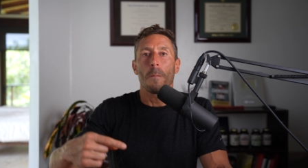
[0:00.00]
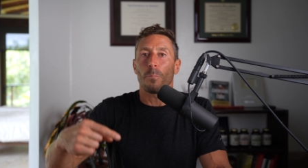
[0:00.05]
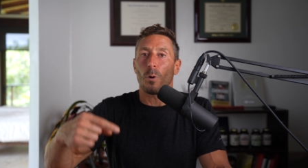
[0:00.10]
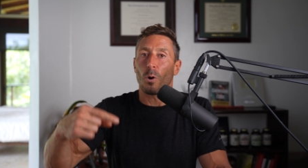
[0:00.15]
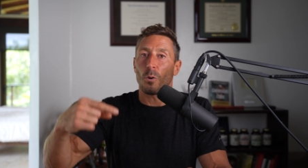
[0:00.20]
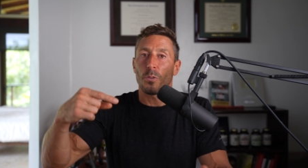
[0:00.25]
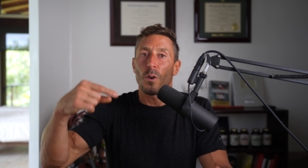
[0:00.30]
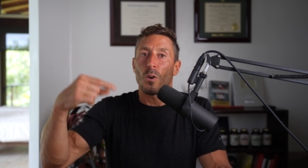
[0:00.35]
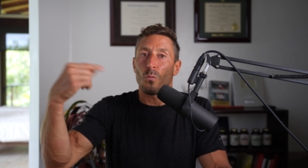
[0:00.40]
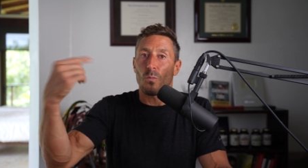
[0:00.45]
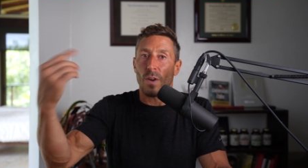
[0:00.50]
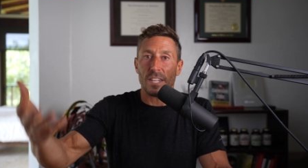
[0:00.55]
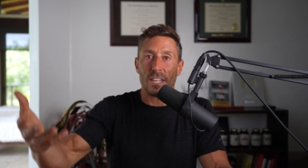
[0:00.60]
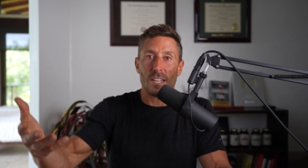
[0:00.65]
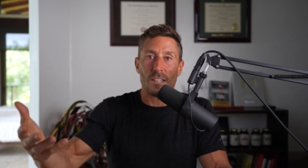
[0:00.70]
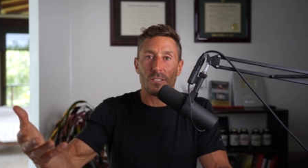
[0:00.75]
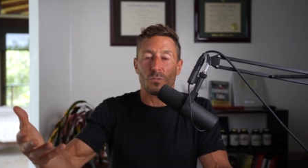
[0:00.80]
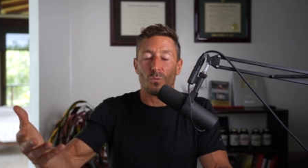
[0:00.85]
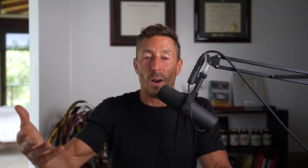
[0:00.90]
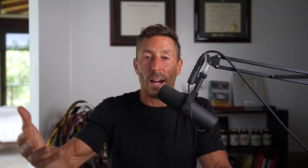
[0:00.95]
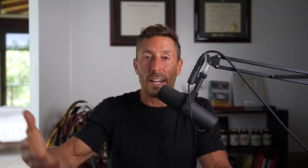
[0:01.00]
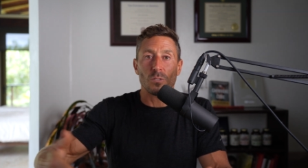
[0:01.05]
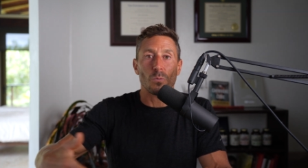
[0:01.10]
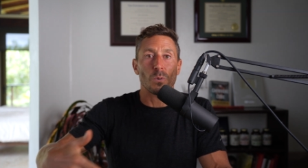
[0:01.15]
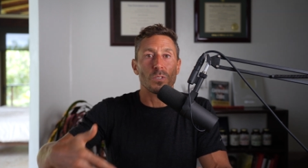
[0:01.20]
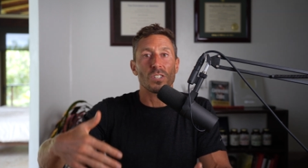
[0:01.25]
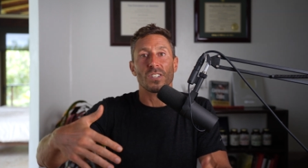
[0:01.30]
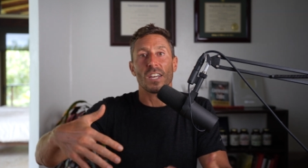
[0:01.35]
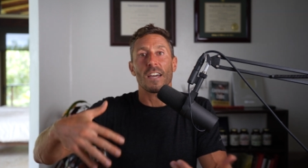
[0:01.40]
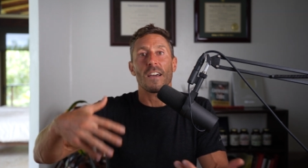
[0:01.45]
both red yeast rice,
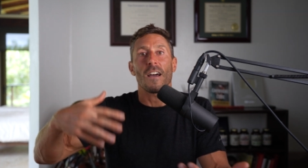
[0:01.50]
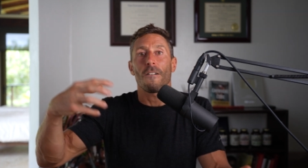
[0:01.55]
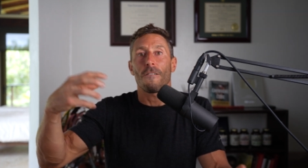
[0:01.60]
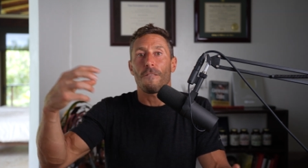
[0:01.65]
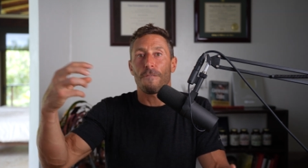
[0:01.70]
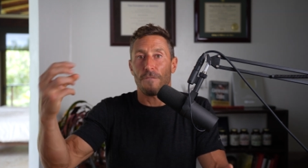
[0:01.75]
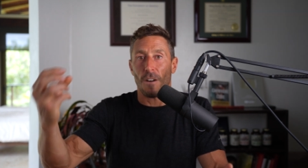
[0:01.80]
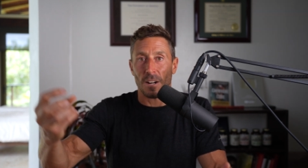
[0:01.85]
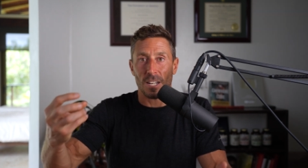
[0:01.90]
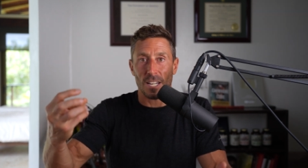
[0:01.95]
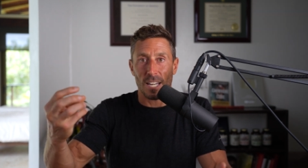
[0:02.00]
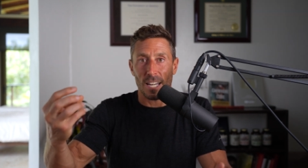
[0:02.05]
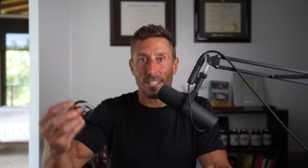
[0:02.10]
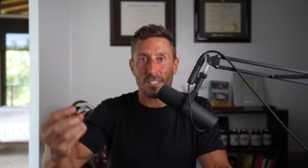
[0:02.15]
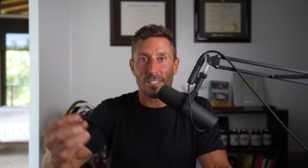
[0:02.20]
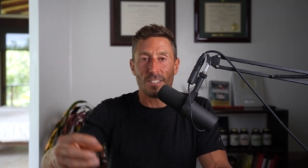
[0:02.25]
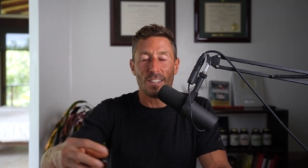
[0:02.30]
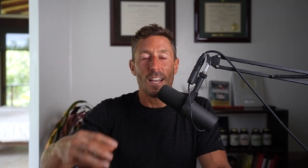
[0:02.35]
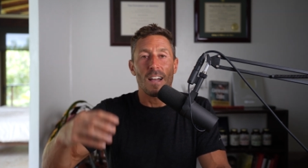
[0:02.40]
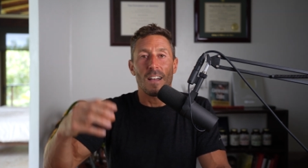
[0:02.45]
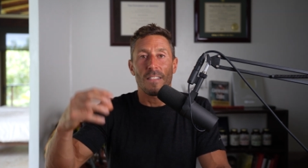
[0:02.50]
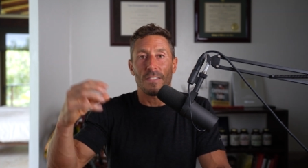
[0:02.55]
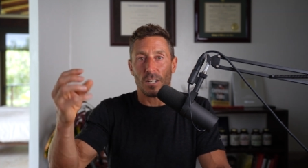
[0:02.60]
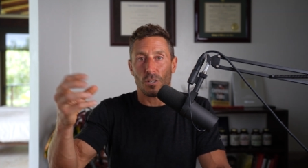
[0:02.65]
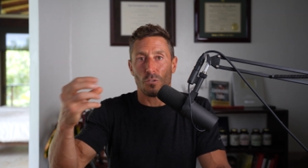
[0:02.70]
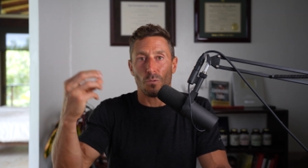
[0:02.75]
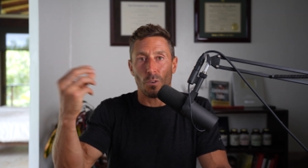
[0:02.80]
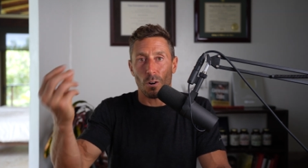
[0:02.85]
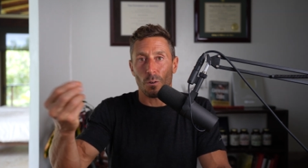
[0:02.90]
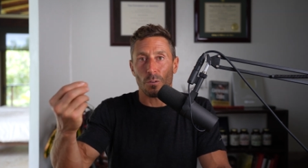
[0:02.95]
which is a fungus
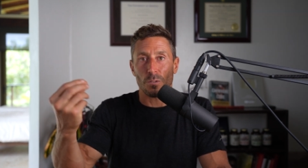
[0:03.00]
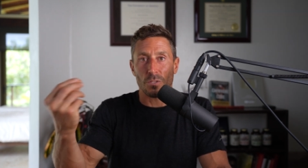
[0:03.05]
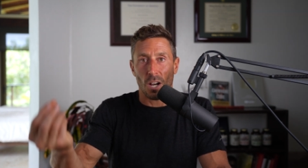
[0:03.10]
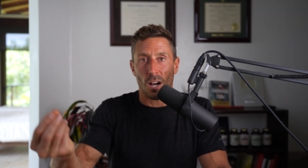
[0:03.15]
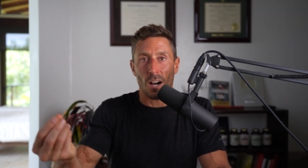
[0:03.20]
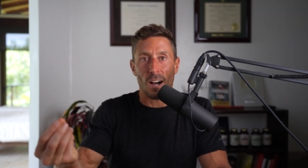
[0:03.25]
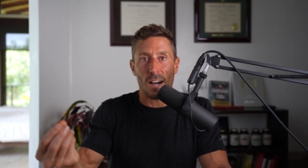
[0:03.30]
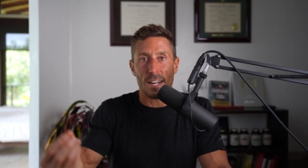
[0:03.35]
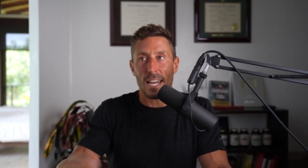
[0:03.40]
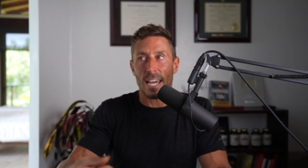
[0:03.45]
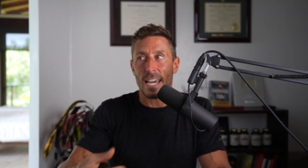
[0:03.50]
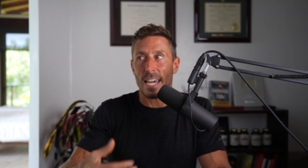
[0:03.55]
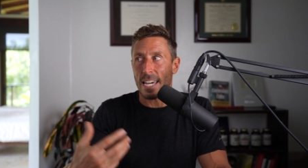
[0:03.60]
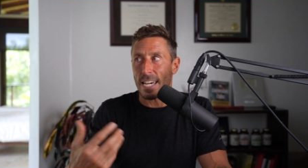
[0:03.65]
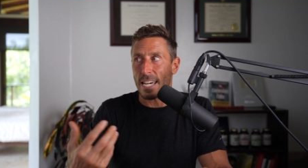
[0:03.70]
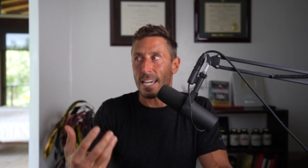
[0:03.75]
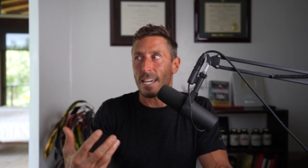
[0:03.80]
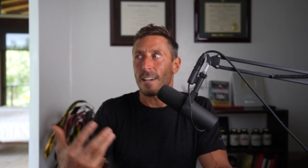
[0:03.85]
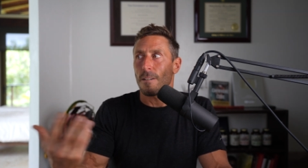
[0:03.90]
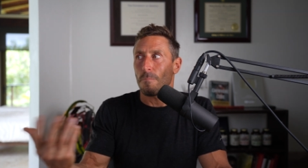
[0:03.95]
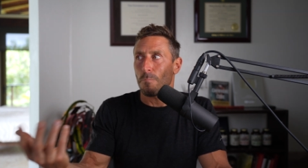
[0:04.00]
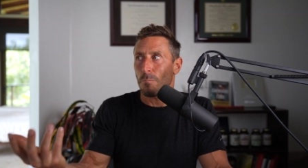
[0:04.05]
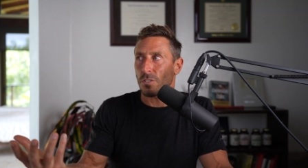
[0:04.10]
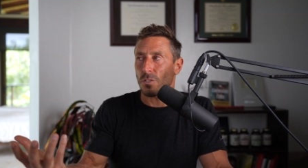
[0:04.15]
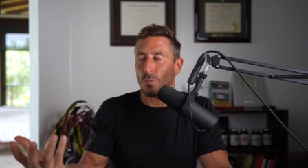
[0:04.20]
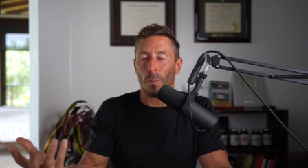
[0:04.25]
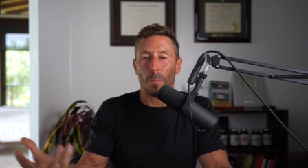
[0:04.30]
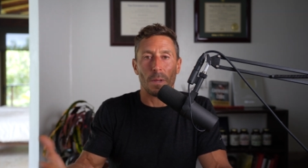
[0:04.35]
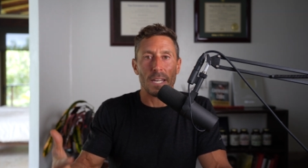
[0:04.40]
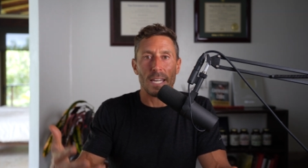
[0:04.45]
that grows on a
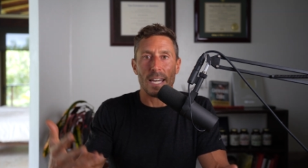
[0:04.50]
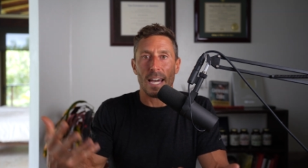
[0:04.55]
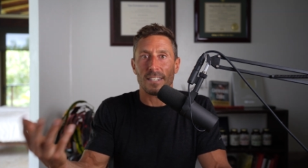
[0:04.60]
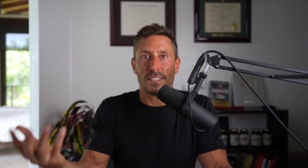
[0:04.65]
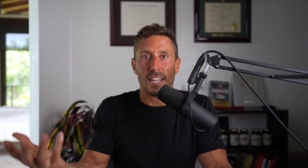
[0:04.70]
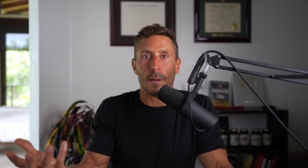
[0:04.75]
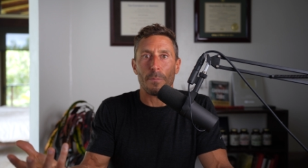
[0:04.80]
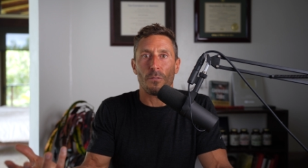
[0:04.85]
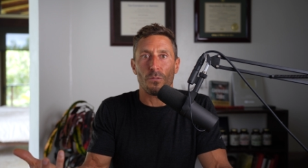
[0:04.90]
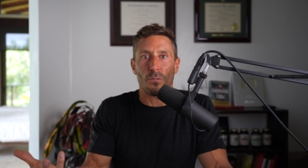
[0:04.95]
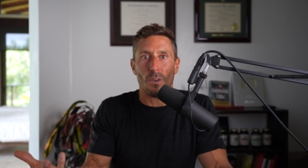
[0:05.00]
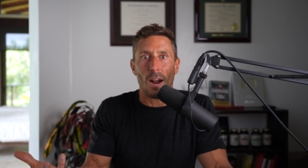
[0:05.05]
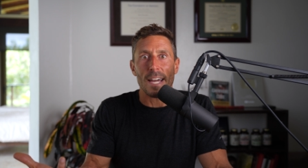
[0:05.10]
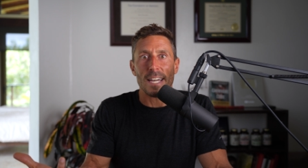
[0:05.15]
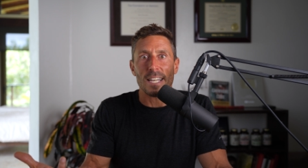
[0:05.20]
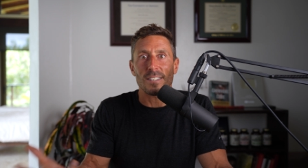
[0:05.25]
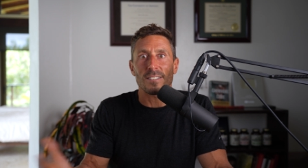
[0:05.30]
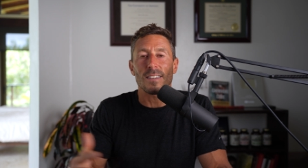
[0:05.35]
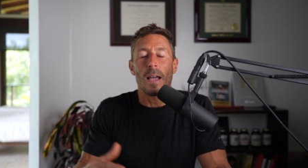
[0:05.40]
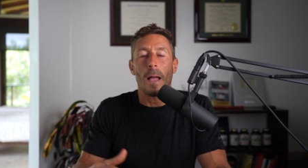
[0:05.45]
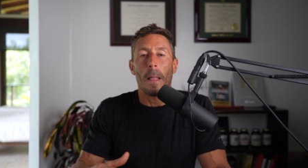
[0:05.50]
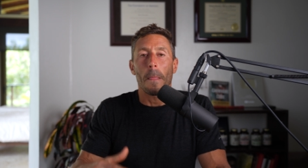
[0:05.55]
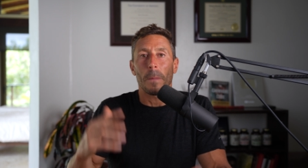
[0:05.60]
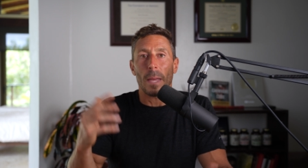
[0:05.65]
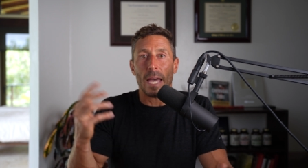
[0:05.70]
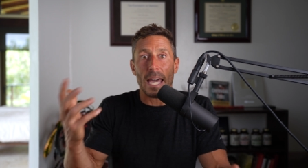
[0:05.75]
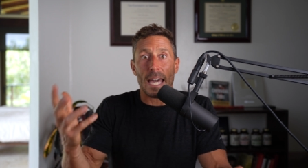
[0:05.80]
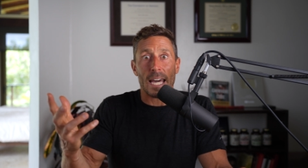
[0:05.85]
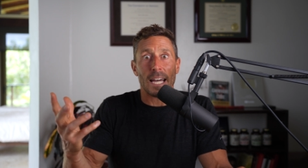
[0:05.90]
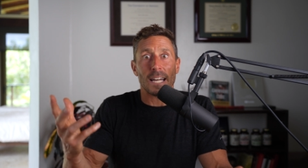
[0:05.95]
presumably a type of rice,
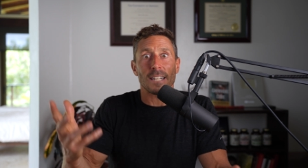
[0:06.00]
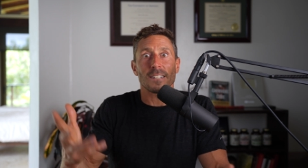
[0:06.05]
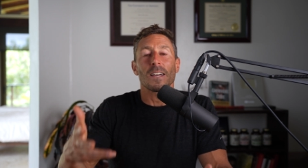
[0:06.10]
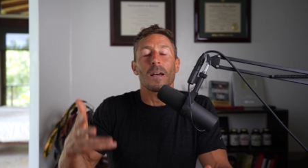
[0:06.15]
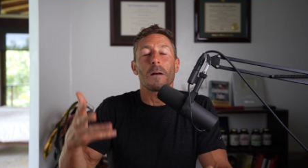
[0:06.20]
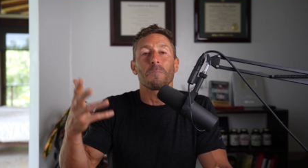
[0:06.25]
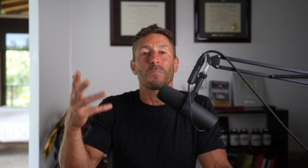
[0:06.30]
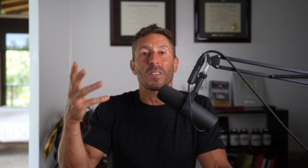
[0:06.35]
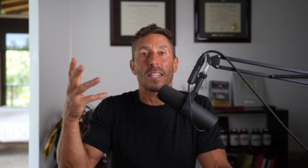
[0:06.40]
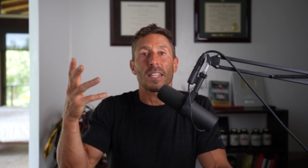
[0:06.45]
and